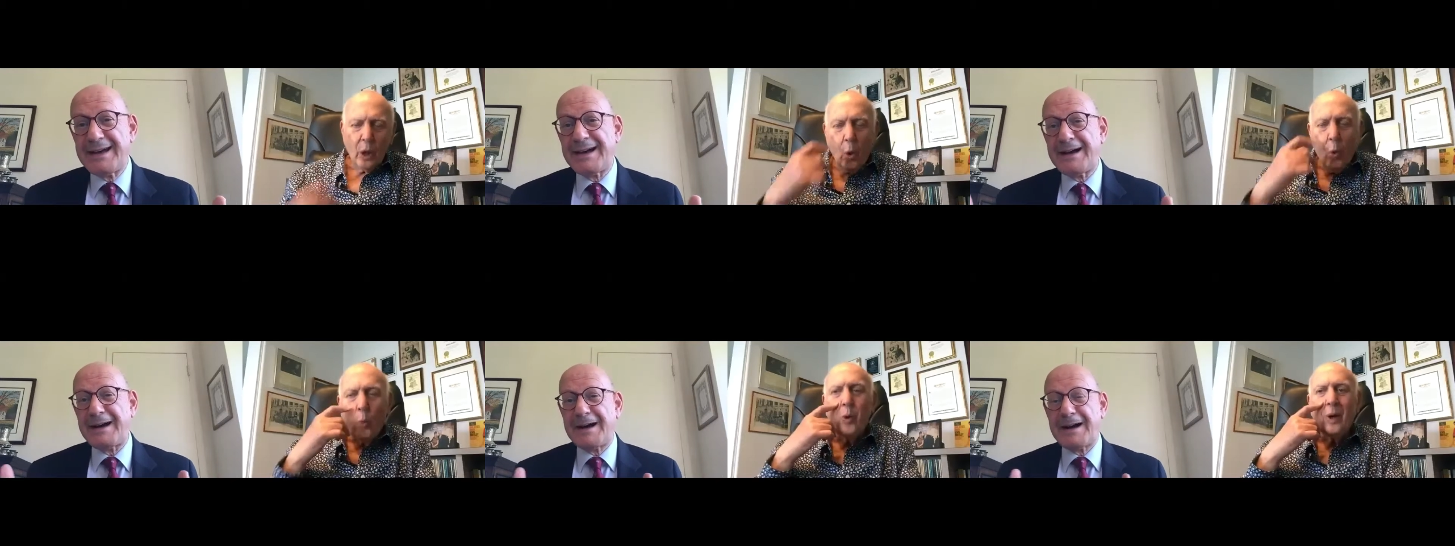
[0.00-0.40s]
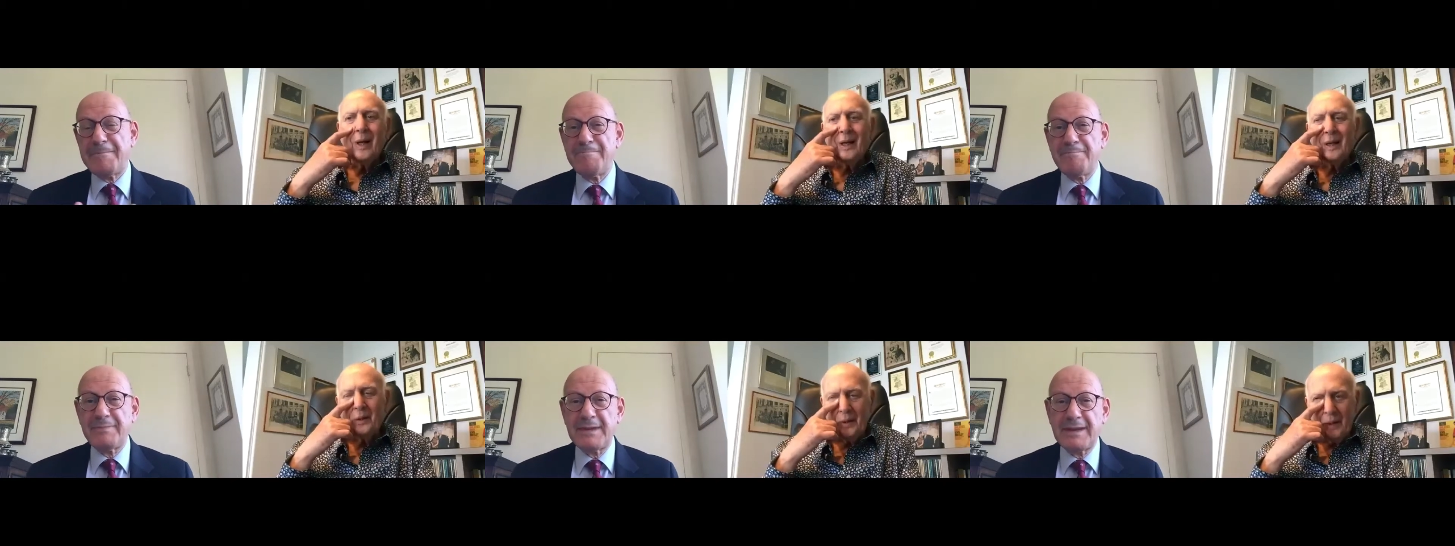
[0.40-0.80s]
Speaker 1: um,
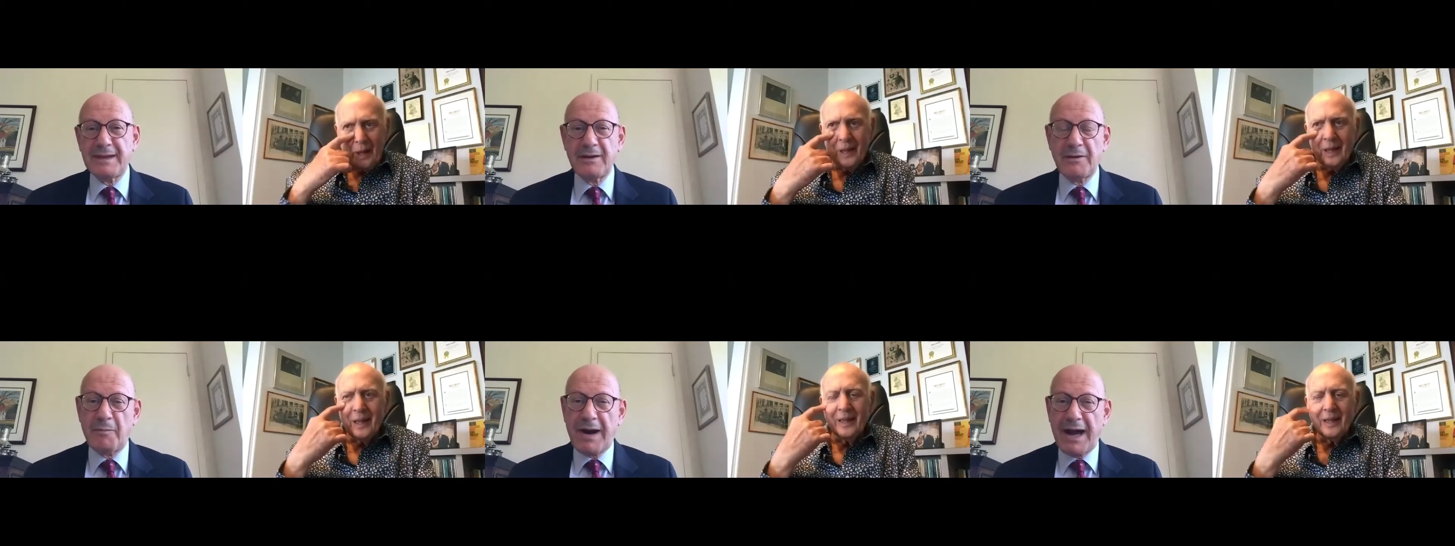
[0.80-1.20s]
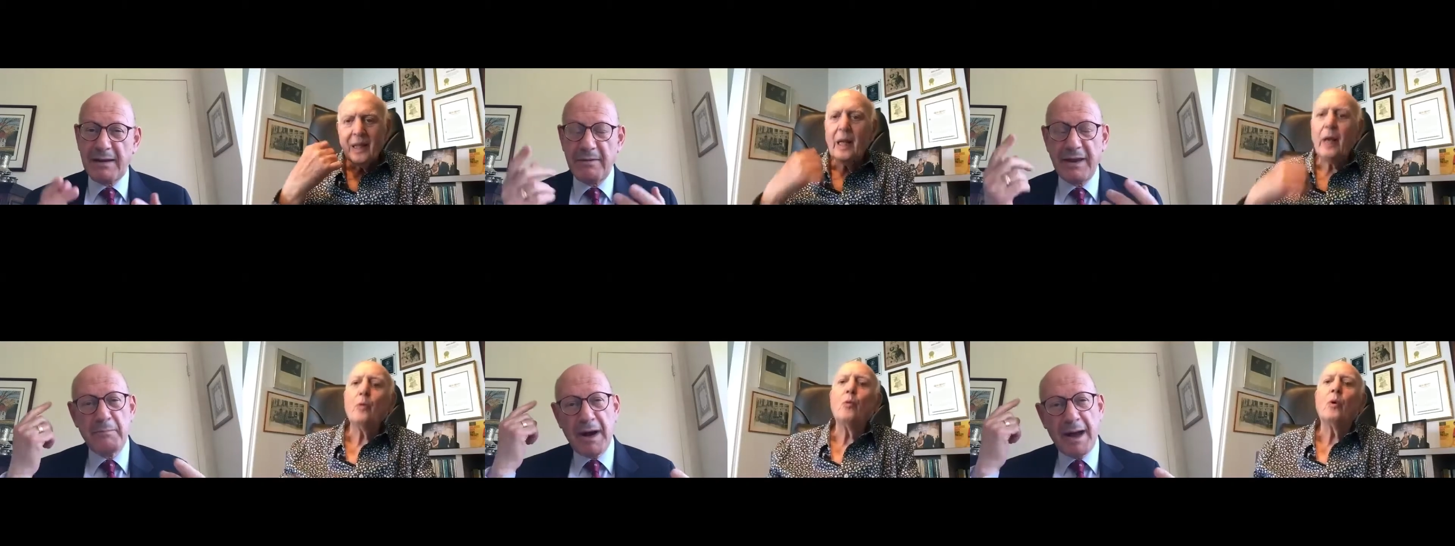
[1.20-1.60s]
well, you know, my
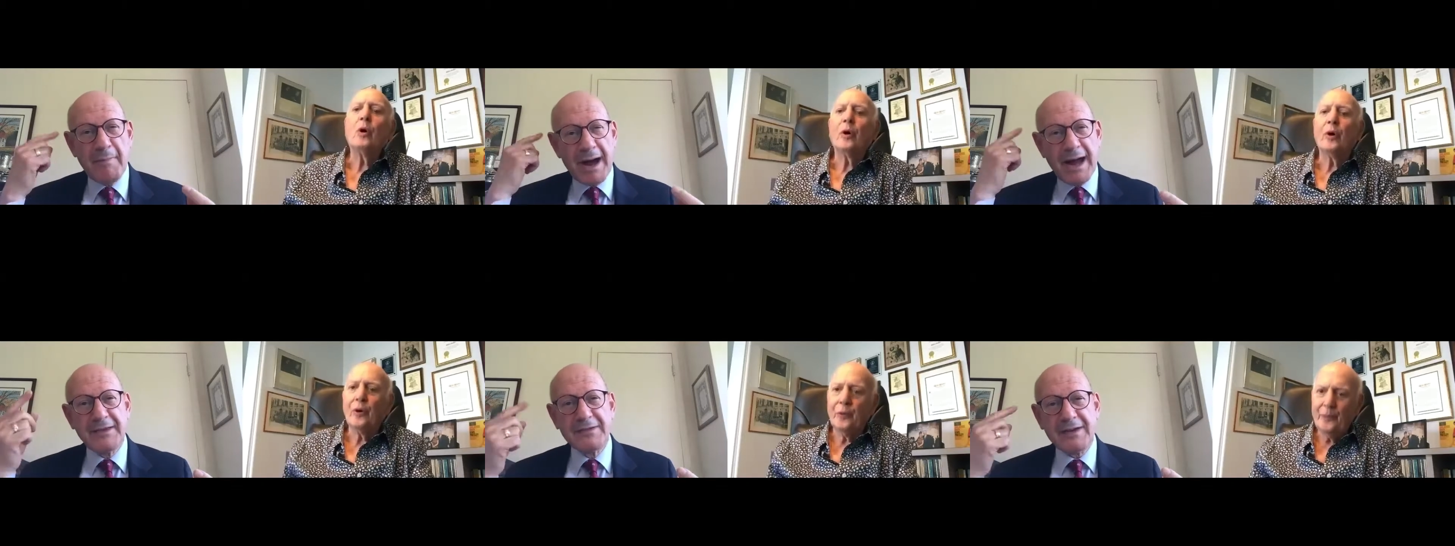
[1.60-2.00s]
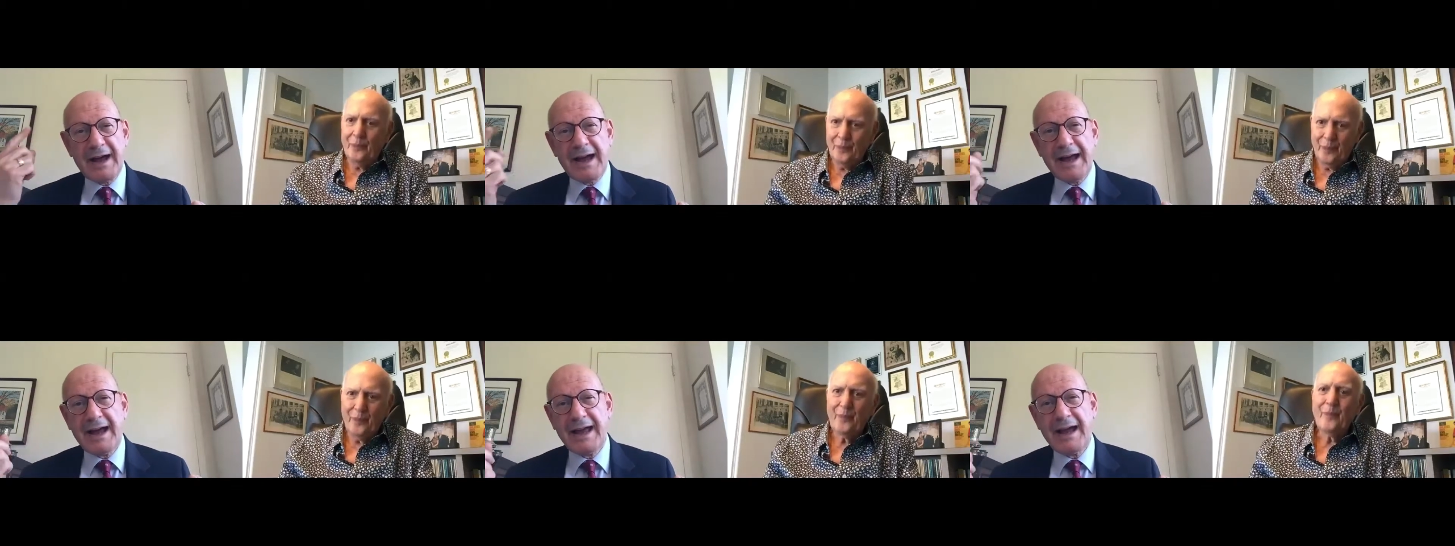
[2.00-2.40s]
in my mind's eye,
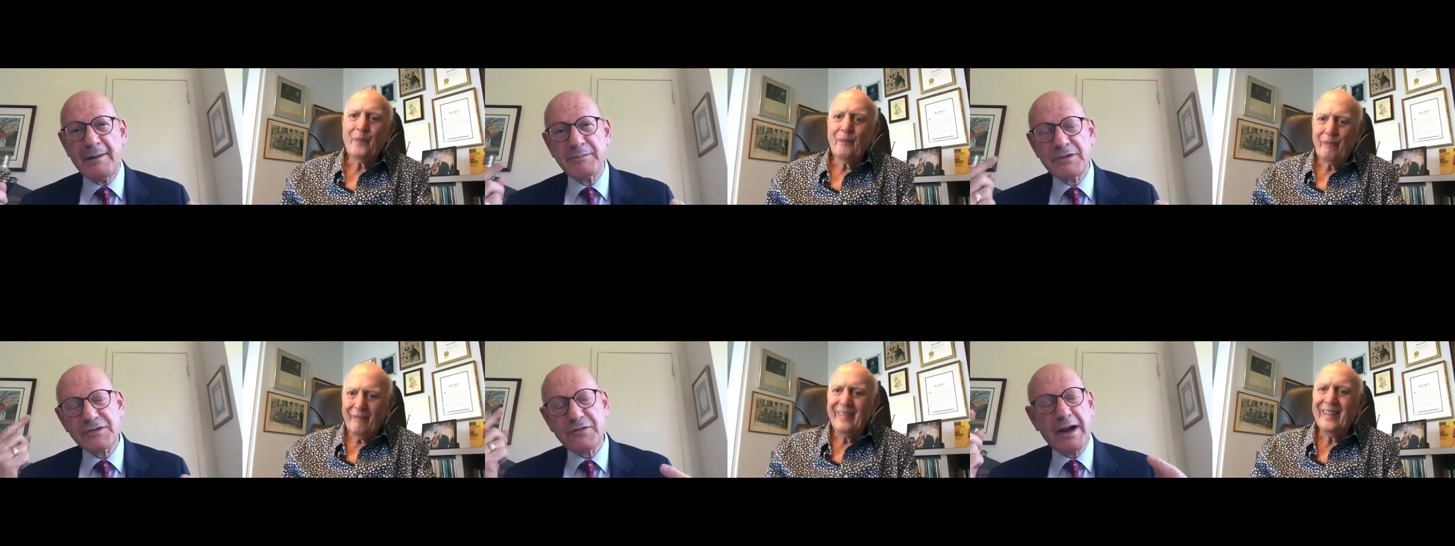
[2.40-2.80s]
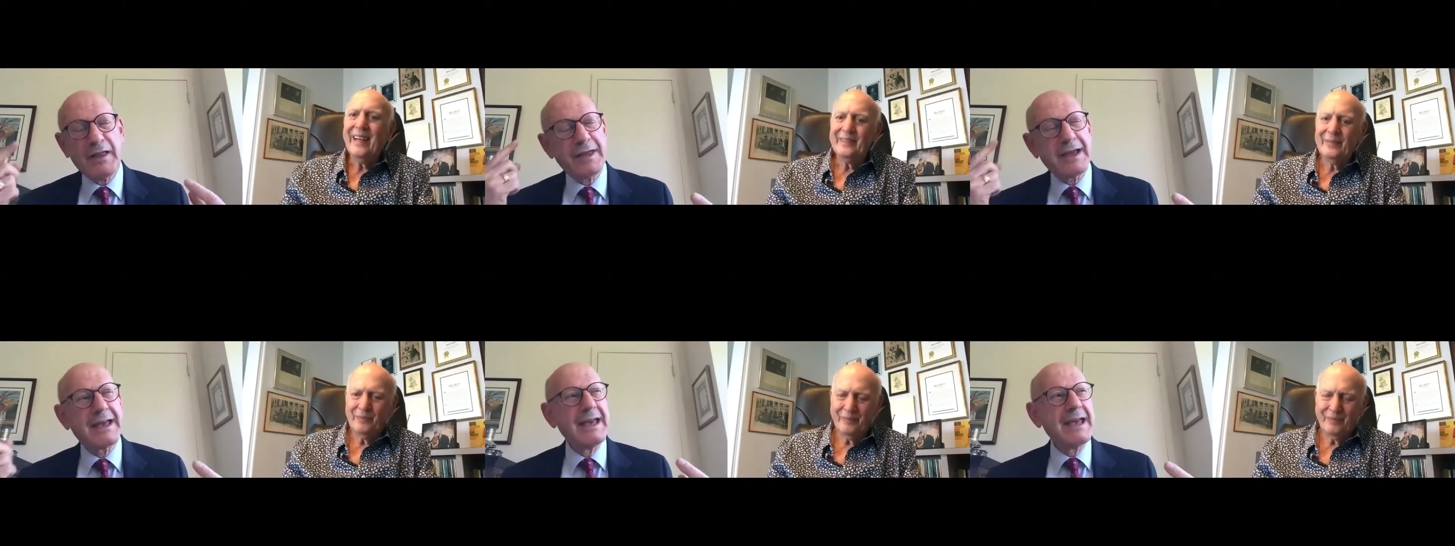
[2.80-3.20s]
I, am just trying to
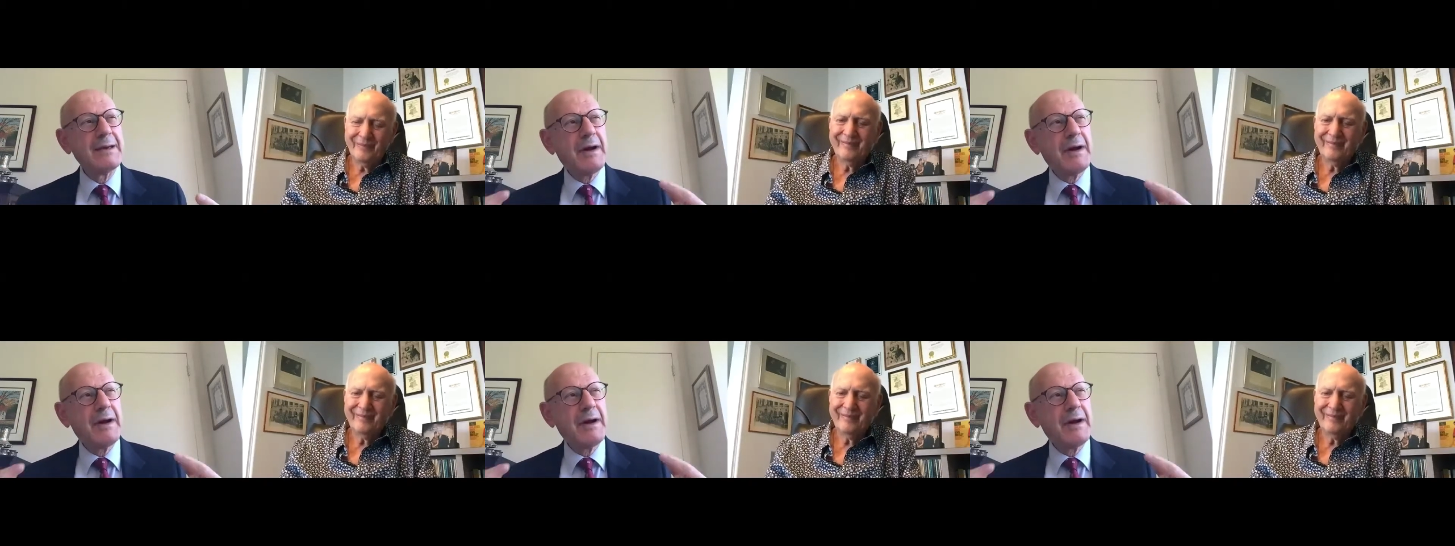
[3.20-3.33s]
think.